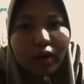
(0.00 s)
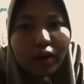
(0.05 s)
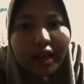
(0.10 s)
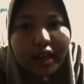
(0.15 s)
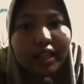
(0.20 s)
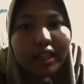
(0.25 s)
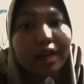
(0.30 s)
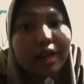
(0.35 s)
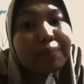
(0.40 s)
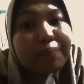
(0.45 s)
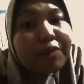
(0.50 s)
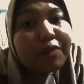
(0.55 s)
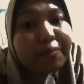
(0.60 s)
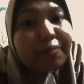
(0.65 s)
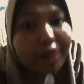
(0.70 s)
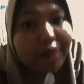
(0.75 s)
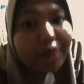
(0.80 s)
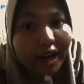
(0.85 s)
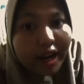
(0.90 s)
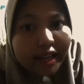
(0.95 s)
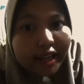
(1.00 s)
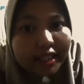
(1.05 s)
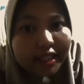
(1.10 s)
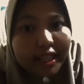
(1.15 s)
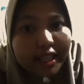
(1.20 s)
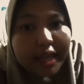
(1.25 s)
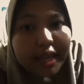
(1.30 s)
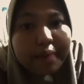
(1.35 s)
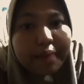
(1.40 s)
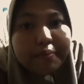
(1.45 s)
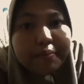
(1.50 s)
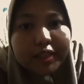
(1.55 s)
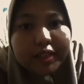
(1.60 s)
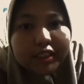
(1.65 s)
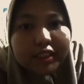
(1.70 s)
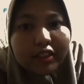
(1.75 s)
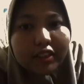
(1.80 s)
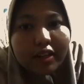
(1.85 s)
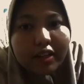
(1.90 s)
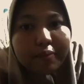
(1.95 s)
1. Appropriate.
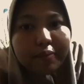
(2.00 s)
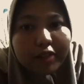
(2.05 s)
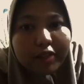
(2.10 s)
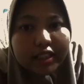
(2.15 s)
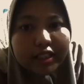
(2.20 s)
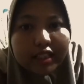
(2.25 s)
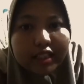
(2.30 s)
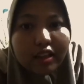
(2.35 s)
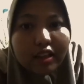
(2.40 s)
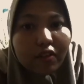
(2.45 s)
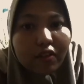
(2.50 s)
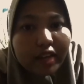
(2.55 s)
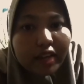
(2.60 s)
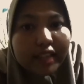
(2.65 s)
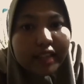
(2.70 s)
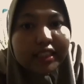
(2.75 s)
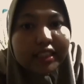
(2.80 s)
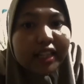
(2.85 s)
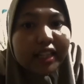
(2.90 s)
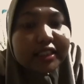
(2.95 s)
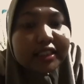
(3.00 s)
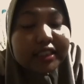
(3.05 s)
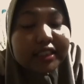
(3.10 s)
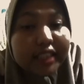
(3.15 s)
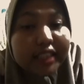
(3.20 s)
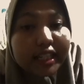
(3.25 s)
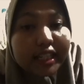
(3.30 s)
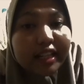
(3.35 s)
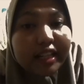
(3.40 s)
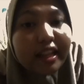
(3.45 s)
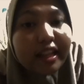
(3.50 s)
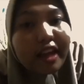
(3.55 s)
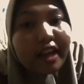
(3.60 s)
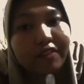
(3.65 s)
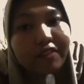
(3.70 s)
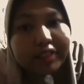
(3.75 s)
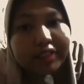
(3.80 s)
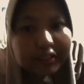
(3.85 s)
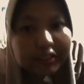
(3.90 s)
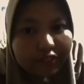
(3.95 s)
Measure important knowledge and skill
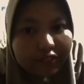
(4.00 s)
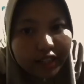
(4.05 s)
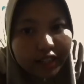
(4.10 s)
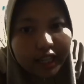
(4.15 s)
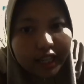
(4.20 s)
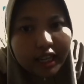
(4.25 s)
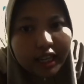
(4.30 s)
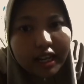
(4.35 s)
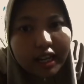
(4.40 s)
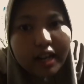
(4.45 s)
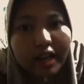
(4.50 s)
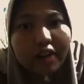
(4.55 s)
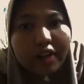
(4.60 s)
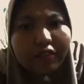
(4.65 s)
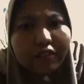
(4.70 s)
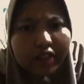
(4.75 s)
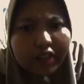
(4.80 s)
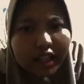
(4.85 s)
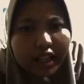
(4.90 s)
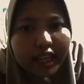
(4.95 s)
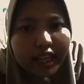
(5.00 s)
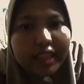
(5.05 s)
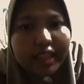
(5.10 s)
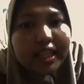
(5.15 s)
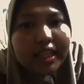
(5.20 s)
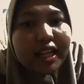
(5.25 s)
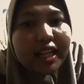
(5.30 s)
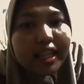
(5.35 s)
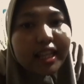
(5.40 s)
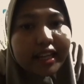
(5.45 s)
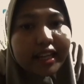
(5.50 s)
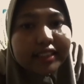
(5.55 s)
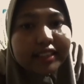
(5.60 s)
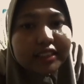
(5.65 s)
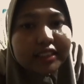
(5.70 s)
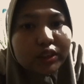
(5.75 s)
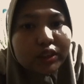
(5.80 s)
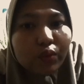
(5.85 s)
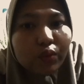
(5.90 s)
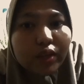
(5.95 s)
effectively. Brilliant
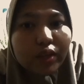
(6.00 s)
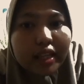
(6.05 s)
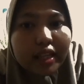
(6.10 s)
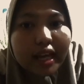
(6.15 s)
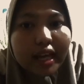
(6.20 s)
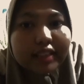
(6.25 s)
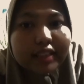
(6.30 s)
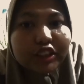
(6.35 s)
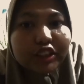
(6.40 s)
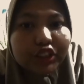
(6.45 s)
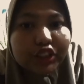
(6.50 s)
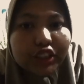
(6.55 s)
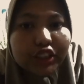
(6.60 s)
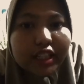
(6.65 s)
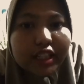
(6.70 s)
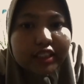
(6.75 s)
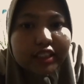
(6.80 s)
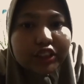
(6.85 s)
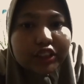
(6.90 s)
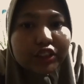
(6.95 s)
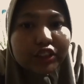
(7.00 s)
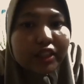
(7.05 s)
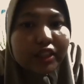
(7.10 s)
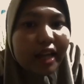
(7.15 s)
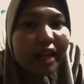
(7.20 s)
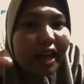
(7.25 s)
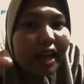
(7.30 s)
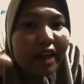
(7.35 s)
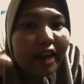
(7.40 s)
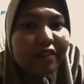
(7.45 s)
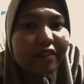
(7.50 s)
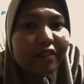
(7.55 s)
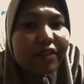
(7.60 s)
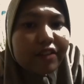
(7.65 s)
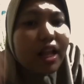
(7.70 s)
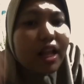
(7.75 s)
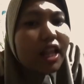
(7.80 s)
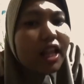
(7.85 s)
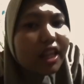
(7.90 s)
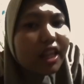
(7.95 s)
aligns with that students should have
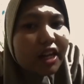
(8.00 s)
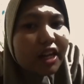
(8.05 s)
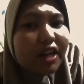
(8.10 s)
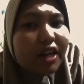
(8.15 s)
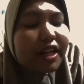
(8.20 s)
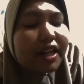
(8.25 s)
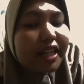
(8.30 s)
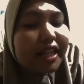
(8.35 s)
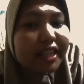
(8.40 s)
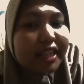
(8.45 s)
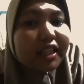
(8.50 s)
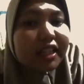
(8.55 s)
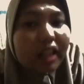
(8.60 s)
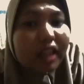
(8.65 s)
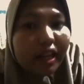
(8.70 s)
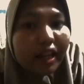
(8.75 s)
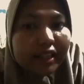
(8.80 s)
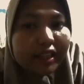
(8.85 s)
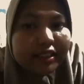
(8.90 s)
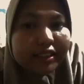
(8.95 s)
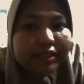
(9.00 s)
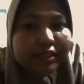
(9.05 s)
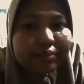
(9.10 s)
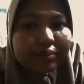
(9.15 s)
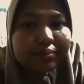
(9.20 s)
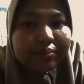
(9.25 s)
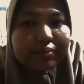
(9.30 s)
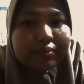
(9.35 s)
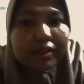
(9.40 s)
learned in class.